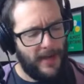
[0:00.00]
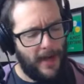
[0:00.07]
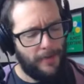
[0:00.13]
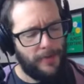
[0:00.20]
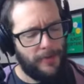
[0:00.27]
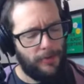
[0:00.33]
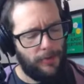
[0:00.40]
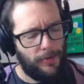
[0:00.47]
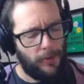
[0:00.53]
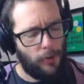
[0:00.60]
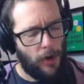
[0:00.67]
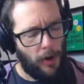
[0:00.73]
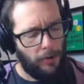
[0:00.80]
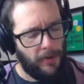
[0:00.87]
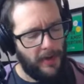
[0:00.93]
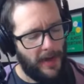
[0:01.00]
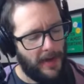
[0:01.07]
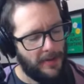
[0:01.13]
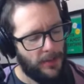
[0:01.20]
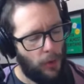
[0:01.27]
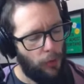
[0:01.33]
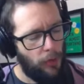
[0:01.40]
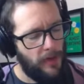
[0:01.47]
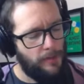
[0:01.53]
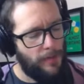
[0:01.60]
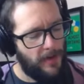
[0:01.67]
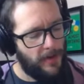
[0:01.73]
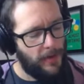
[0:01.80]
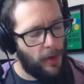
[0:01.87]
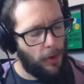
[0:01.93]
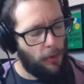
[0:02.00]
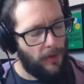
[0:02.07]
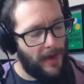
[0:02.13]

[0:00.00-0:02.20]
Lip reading: absolute equality has only been known